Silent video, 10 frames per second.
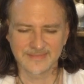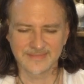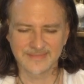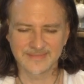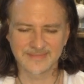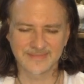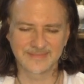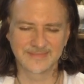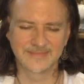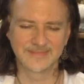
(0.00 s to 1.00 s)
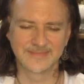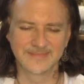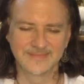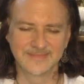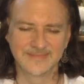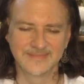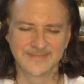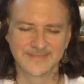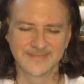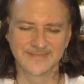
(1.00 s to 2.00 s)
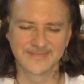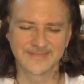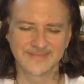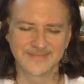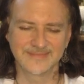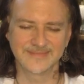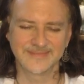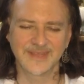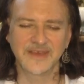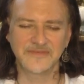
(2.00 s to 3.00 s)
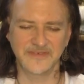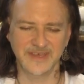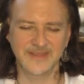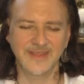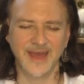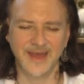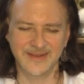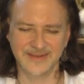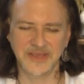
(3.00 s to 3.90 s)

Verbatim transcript: I feel that.